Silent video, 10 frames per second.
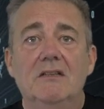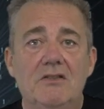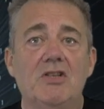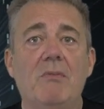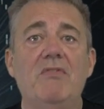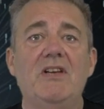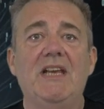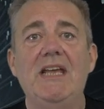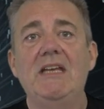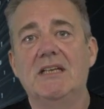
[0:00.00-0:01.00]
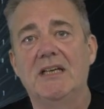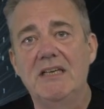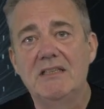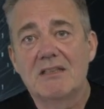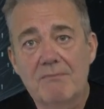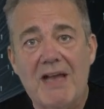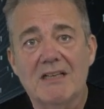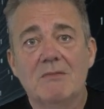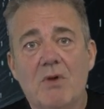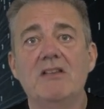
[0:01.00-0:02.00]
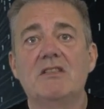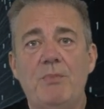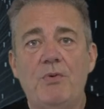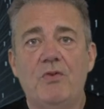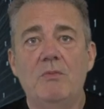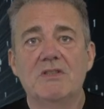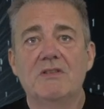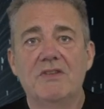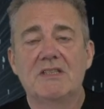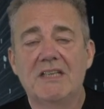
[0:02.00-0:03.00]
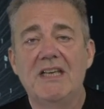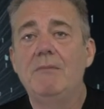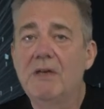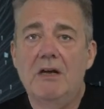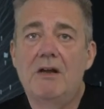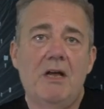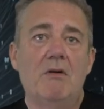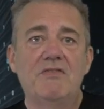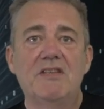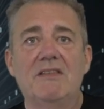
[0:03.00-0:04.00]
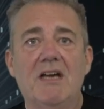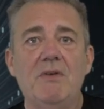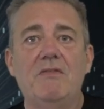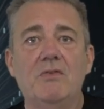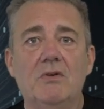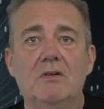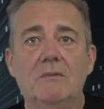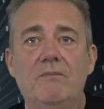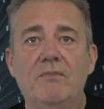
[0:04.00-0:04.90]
The job of a leader is to maximise the performance of the team, and I know I've said that before.